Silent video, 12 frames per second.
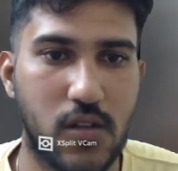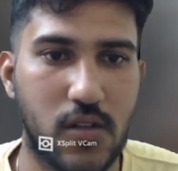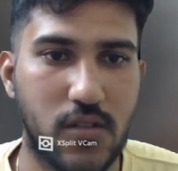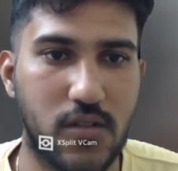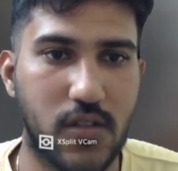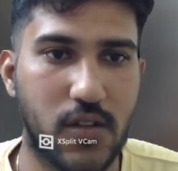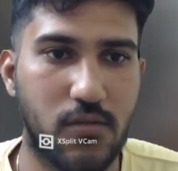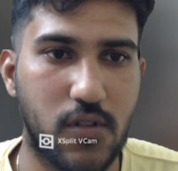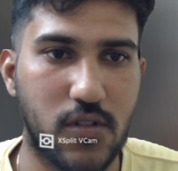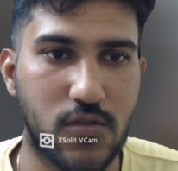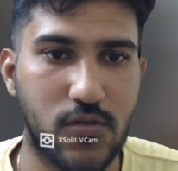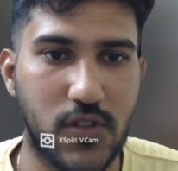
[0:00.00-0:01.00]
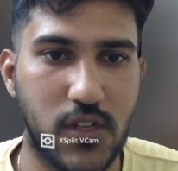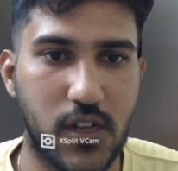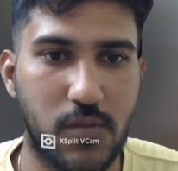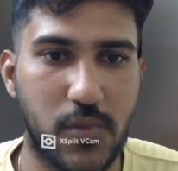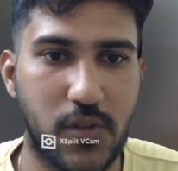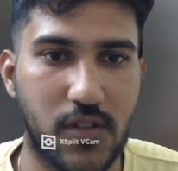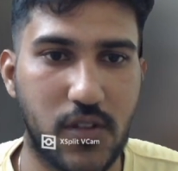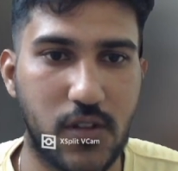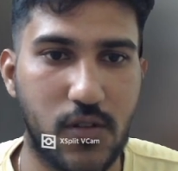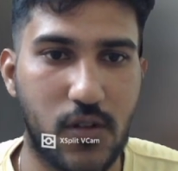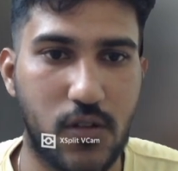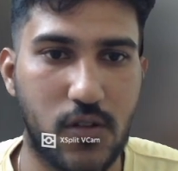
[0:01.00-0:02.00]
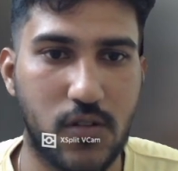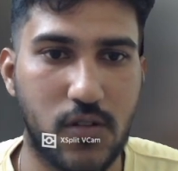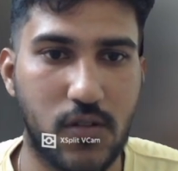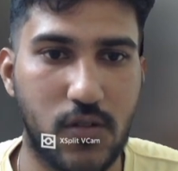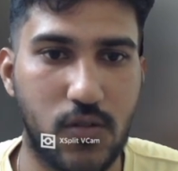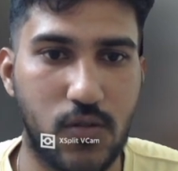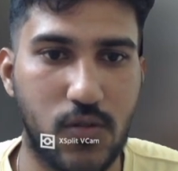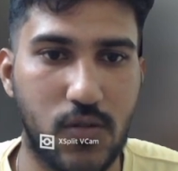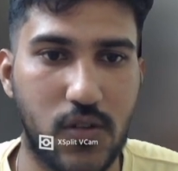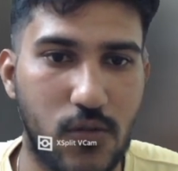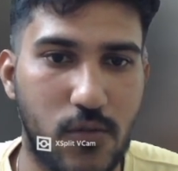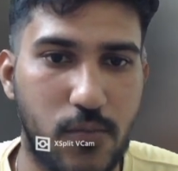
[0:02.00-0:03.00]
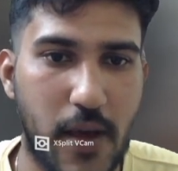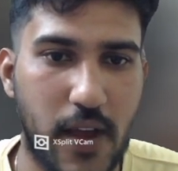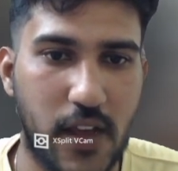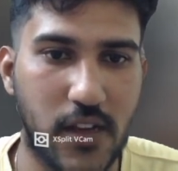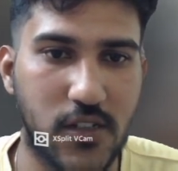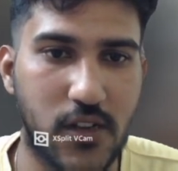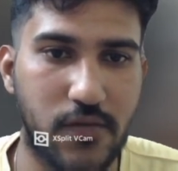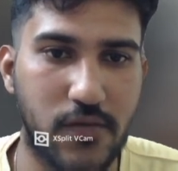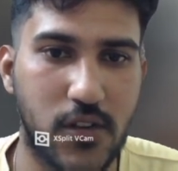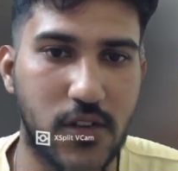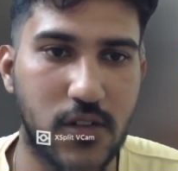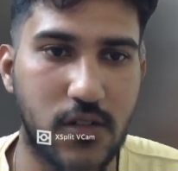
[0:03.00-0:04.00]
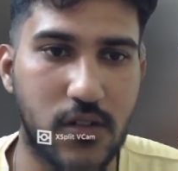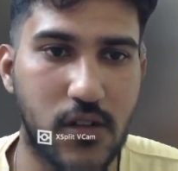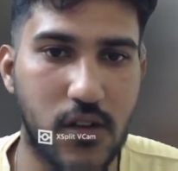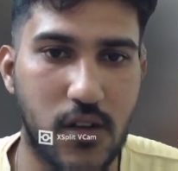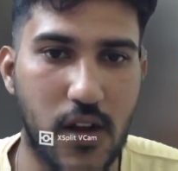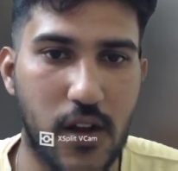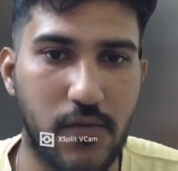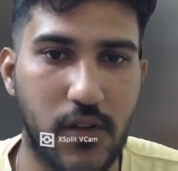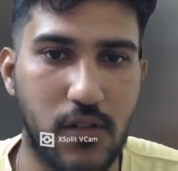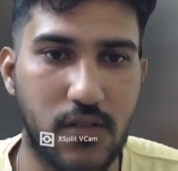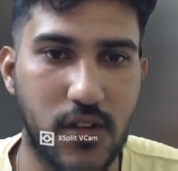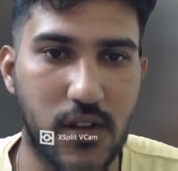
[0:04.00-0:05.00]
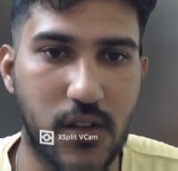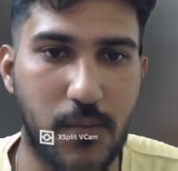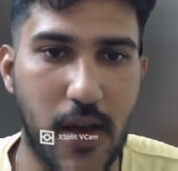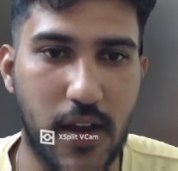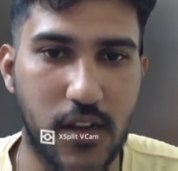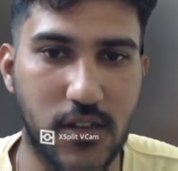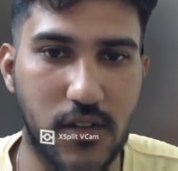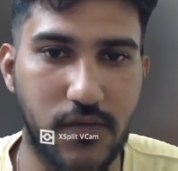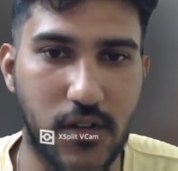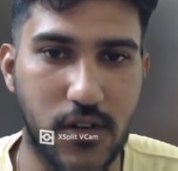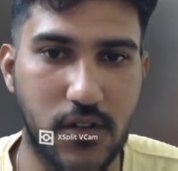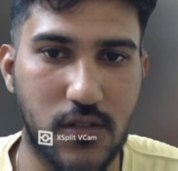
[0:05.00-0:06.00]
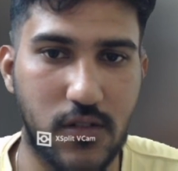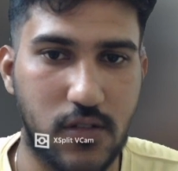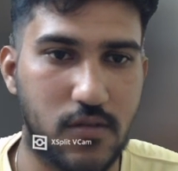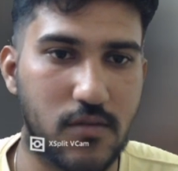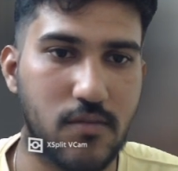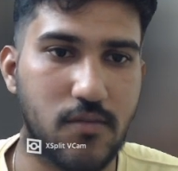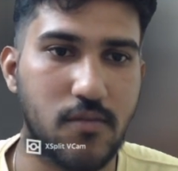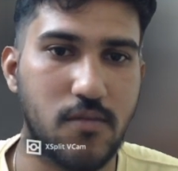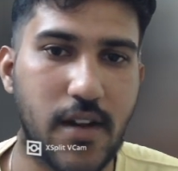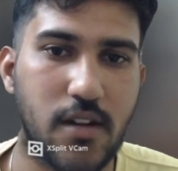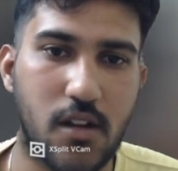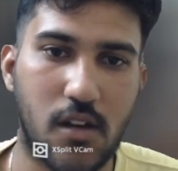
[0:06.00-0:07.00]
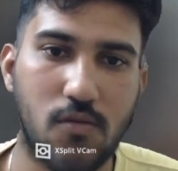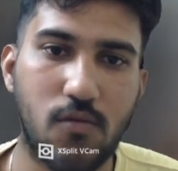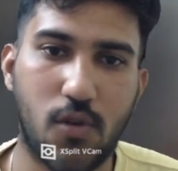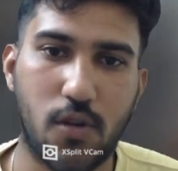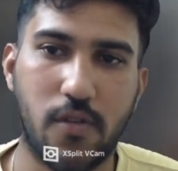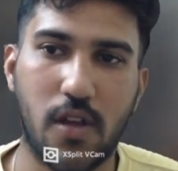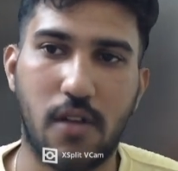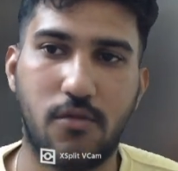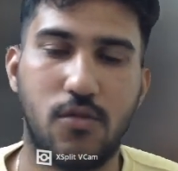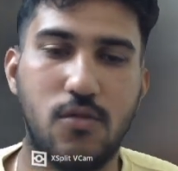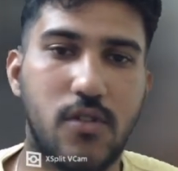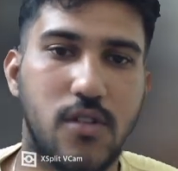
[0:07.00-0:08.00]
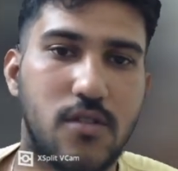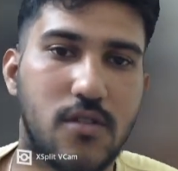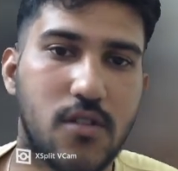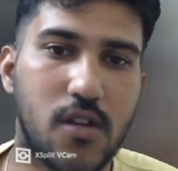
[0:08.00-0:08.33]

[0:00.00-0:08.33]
is equals to gRPC dot load package definition, and we will send the package definition here. Now what we have to do is,